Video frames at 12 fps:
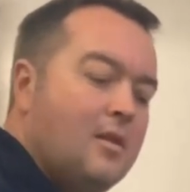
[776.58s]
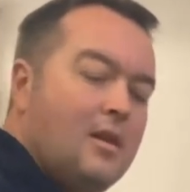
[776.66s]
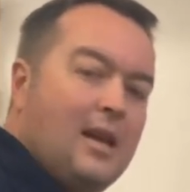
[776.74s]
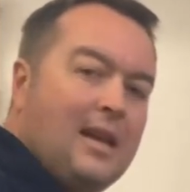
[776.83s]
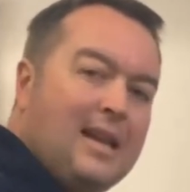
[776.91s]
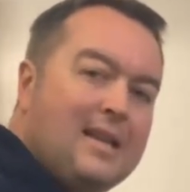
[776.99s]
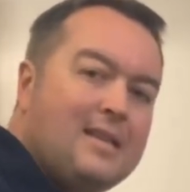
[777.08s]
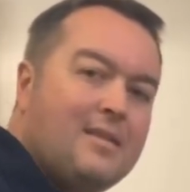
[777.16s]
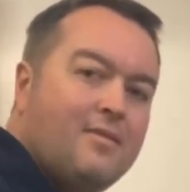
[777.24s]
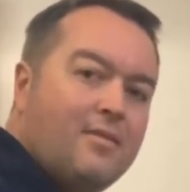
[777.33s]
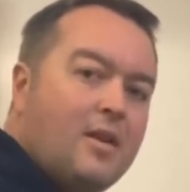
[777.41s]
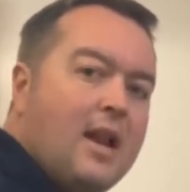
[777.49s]
at
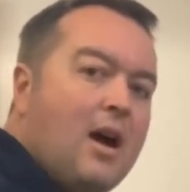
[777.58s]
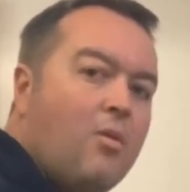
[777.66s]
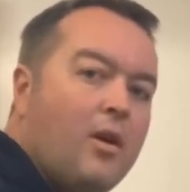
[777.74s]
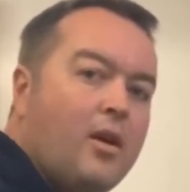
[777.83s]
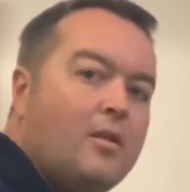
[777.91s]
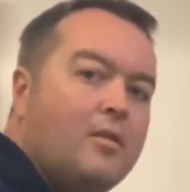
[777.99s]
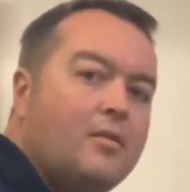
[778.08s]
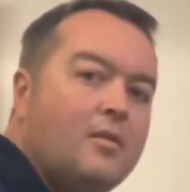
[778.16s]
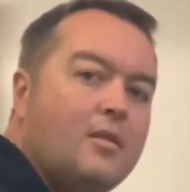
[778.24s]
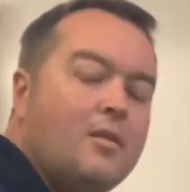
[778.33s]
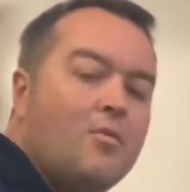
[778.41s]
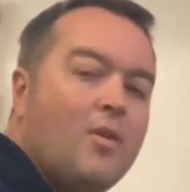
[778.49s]
least for an hour
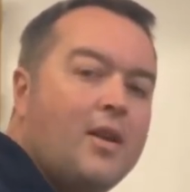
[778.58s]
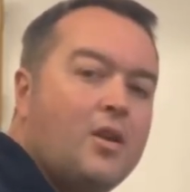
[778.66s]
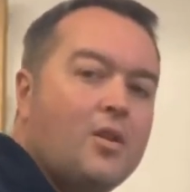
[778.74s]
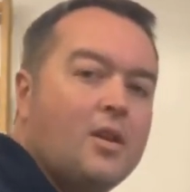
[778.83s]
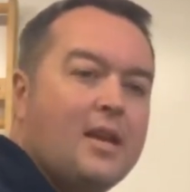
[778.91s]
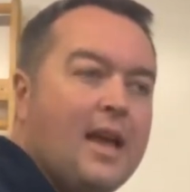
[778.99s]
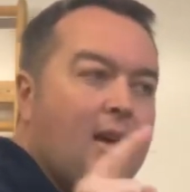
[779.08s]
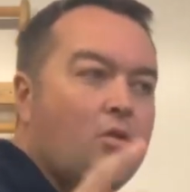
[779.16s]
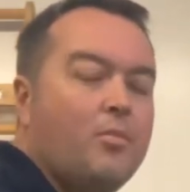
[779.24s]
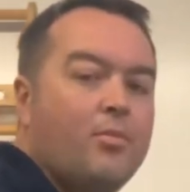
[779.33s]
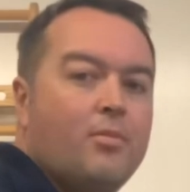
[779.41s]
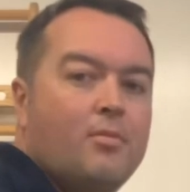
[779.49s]
where you can get
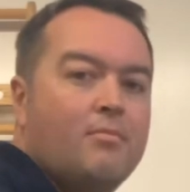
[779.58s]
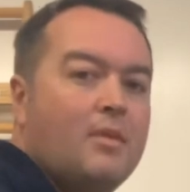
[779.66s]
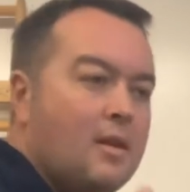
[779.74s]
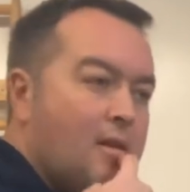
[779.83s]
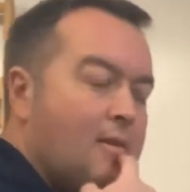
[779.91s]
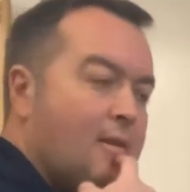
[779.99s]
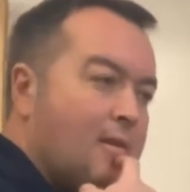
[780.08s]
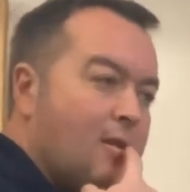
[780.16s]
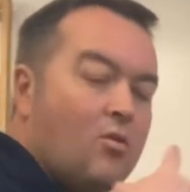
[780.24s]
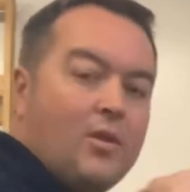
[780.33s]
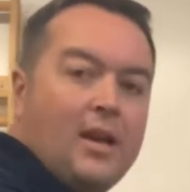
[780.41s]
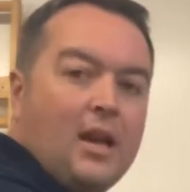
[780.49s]
up,
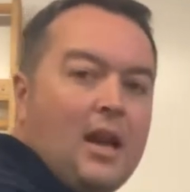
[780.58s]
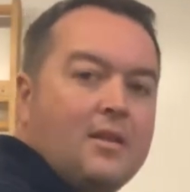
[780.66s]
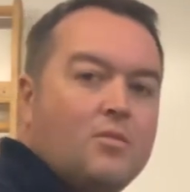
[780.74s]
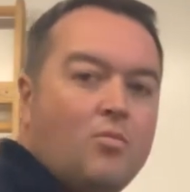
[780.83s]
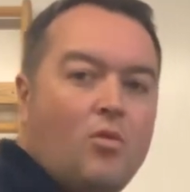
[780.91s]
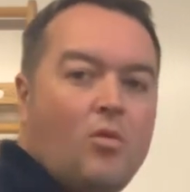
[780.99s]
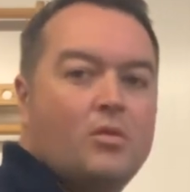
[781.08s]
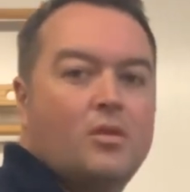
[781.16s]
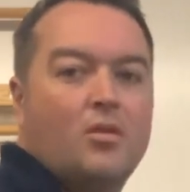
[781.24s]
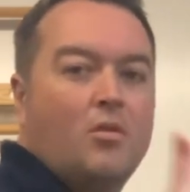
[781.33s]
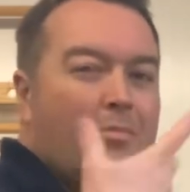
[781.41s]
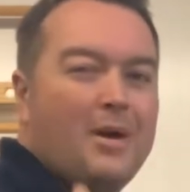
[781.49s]
go and get a glass of water,
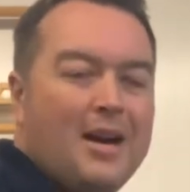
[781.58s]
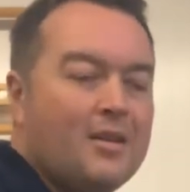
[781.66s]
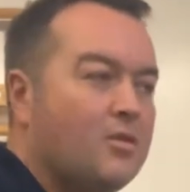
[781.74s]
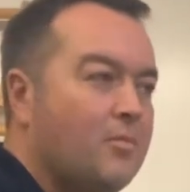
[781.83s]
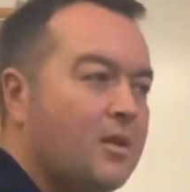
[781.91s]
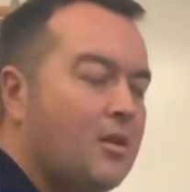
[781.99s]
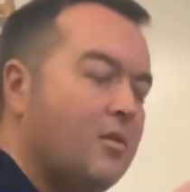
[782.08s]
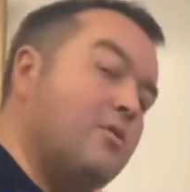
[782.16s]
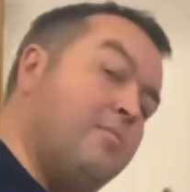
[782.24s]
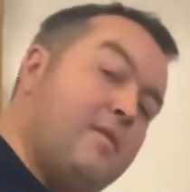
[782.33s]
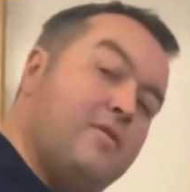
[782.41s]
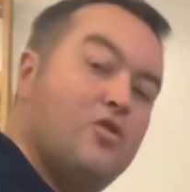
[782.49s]
come back, something,
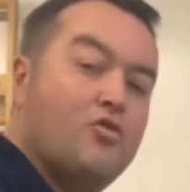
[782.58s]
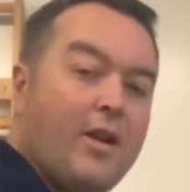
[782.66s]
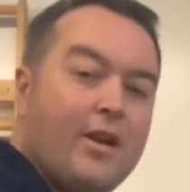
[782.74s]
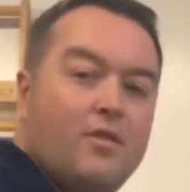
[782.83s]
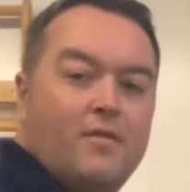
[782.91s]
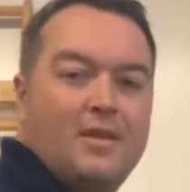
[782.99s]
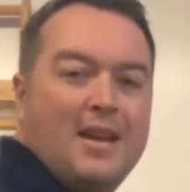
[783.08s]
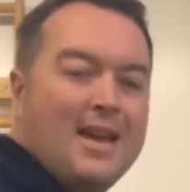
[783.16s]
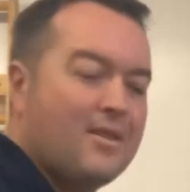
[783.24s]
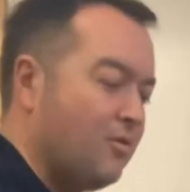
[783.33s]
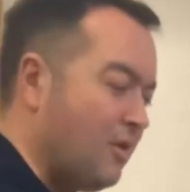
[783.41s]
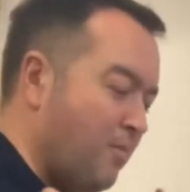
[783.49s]
a bit of a stretch of the
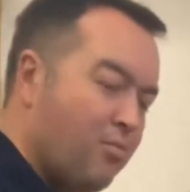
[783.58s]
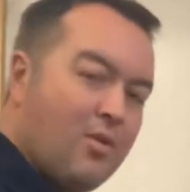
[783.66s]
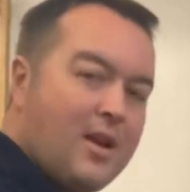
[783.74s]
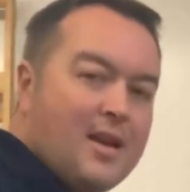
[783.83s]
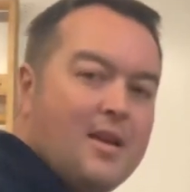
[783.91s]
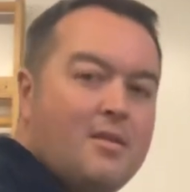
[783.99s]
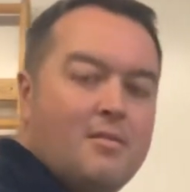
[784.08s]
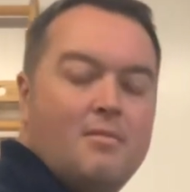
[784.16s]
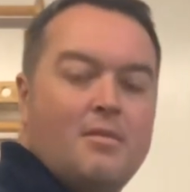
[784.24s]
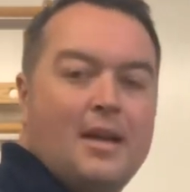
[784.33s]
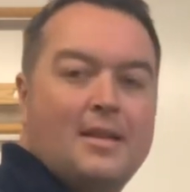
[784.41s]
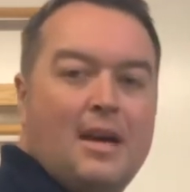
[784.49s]
neck, so you're breaking
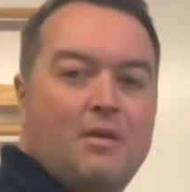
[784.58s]
that down